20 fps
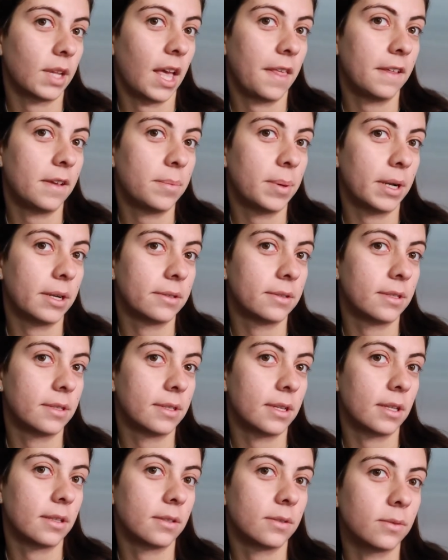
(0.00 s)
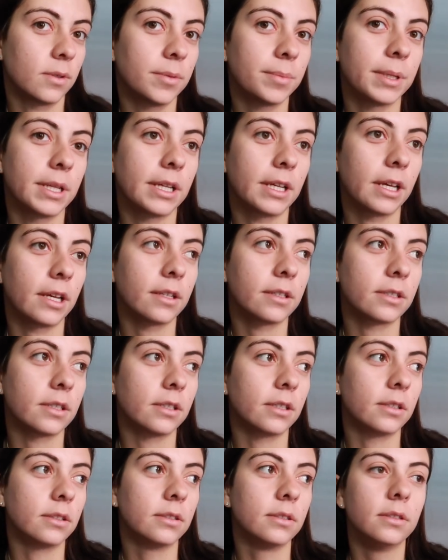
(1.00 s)
think Paris is at the door, but I can't
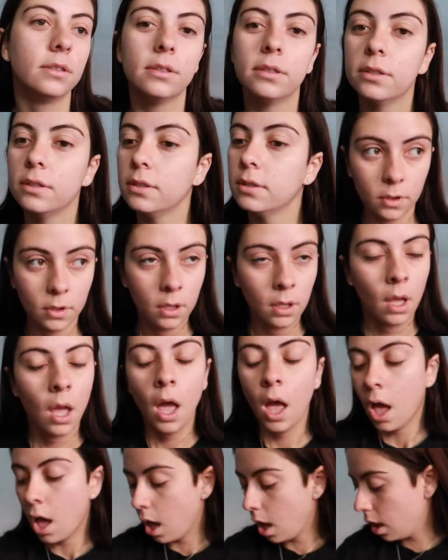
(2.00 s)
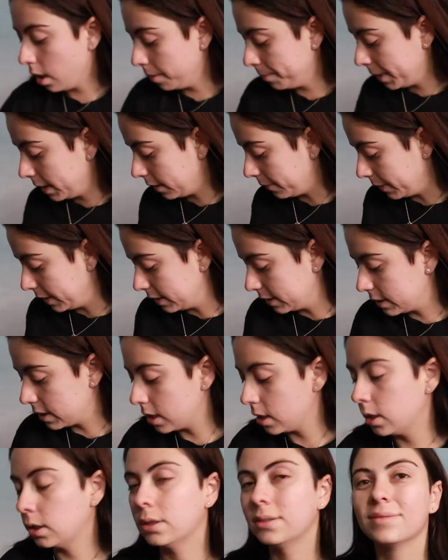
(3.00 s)
tell. Anyways,
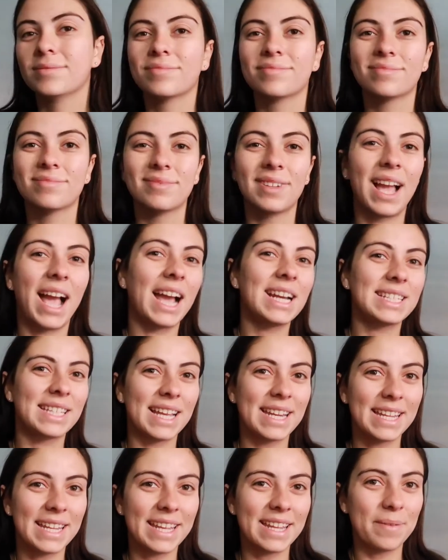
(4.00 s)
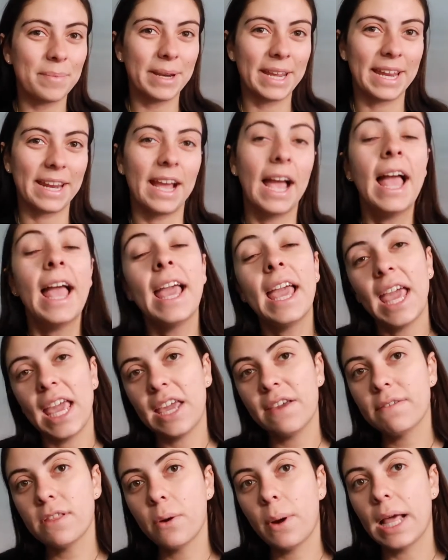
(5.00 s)
I decided to get a banana,
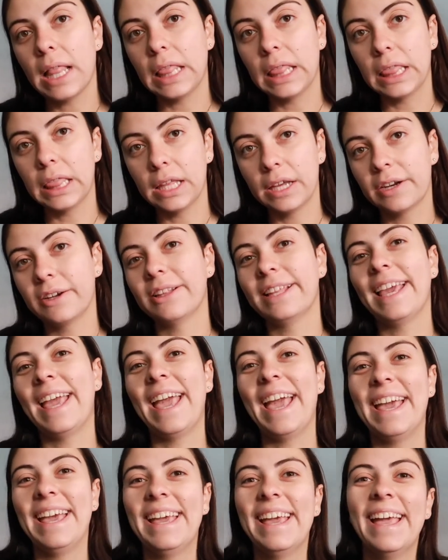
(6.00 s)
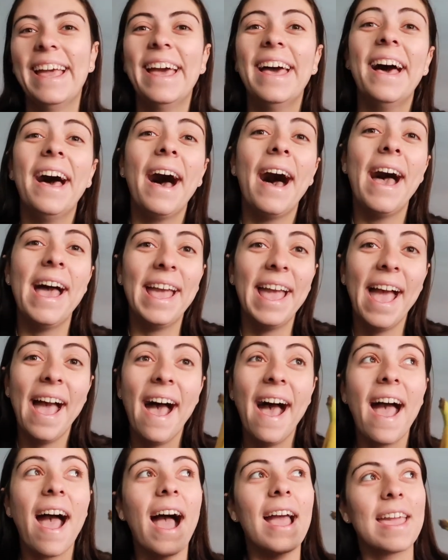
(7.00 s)
even though I literally,
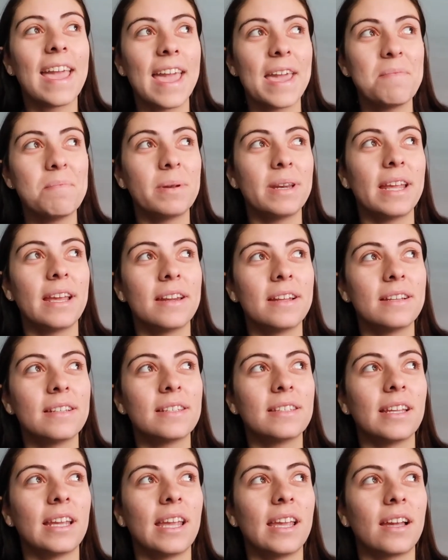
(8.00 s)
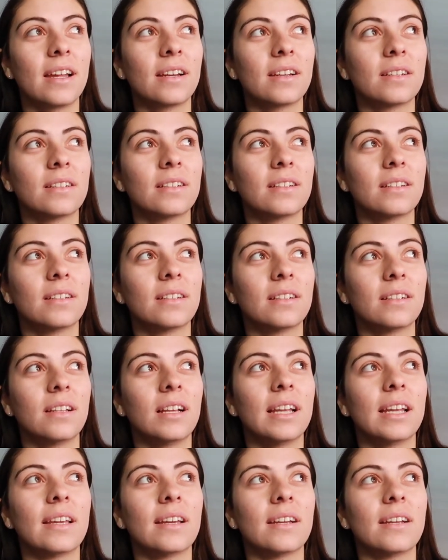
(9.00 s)
I hate bananas, and
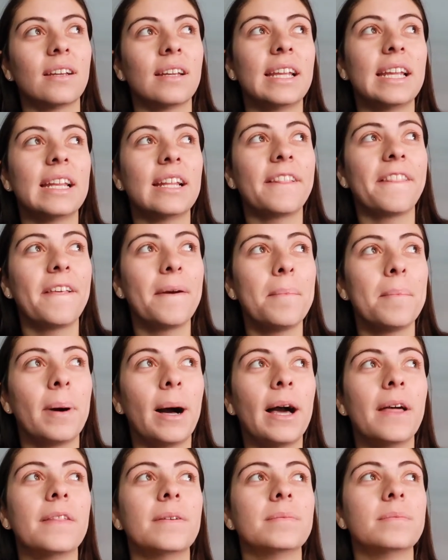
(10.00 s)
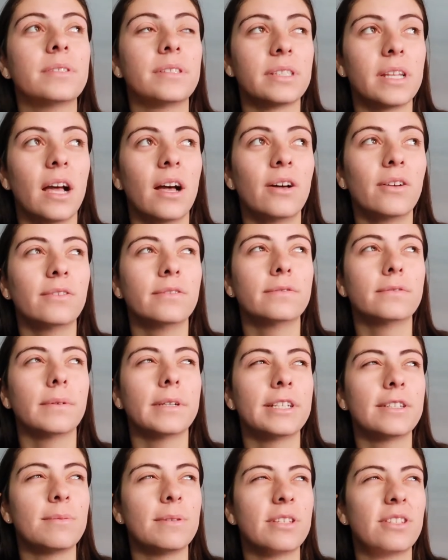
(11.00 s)
like eating them by themselves
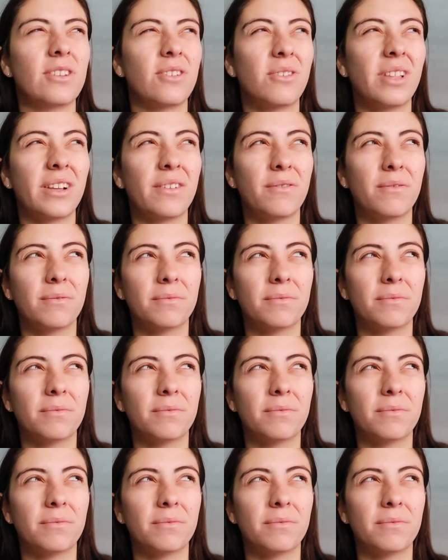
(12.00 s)
makes me so like